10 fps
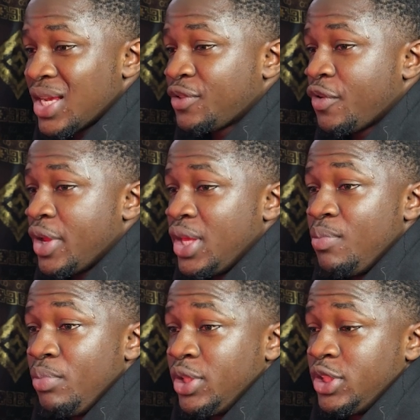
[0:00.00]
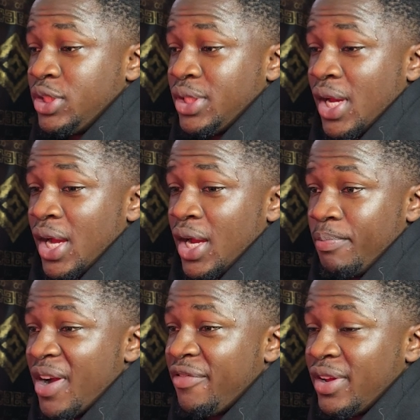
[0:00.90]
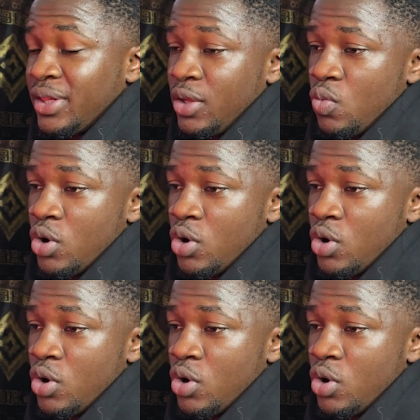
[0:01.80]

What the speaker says: searched for an image that perfectly